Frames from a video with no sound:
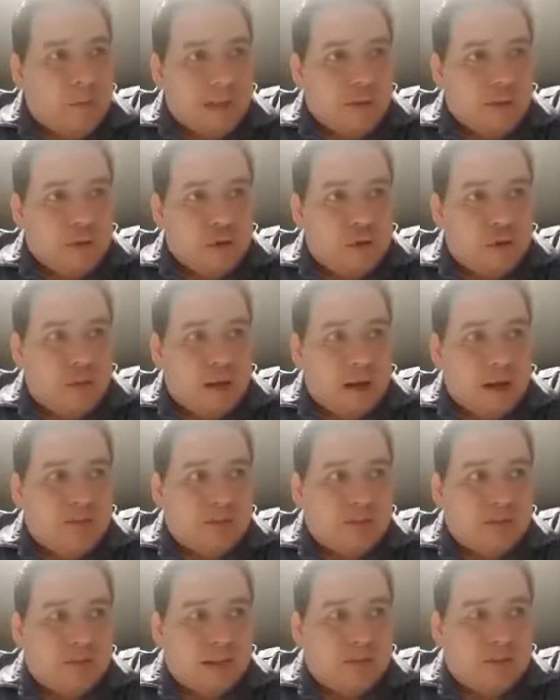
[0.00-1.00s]
just over half
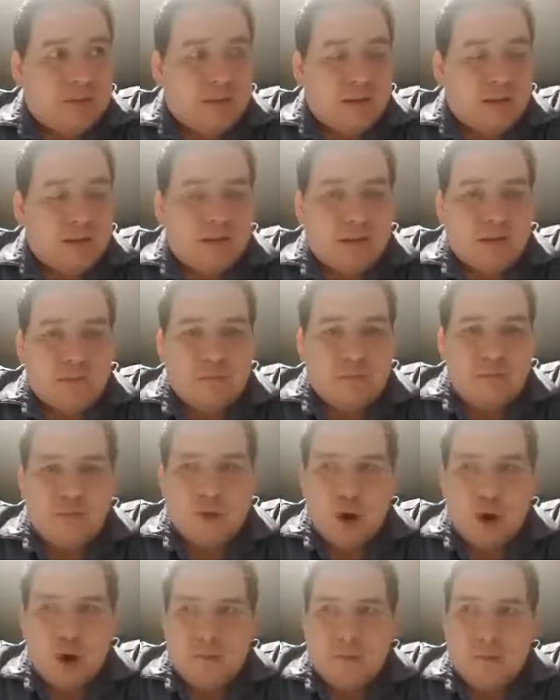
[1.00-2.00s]
a season is that
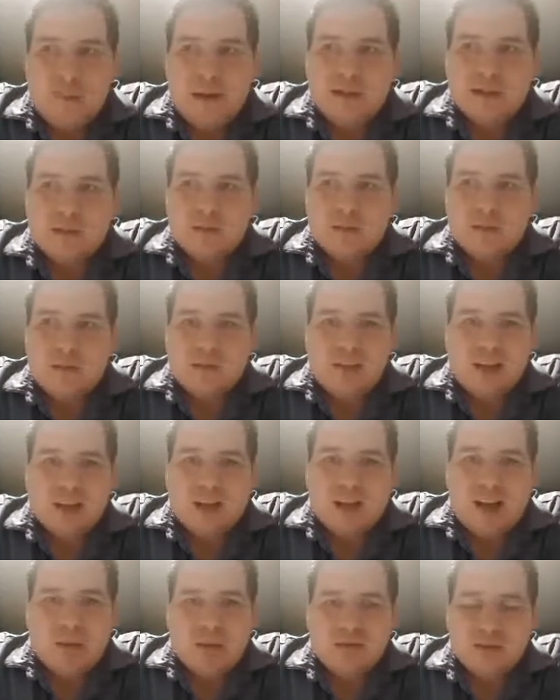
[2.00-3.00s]
form and momentum is
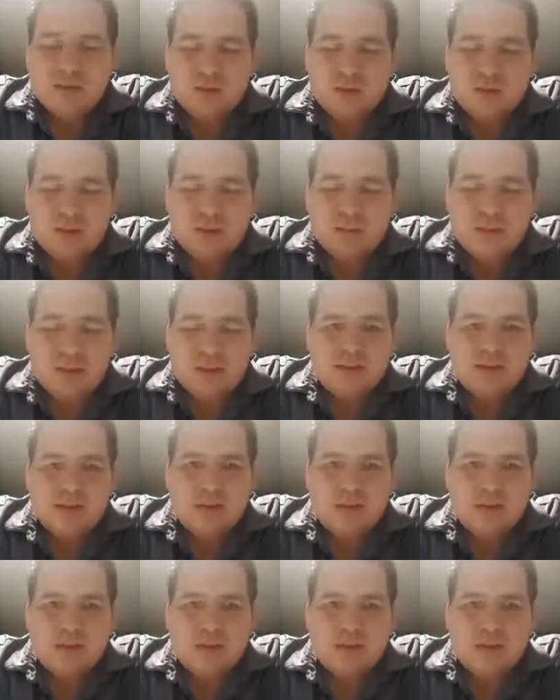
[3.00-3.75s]
absolutely massive.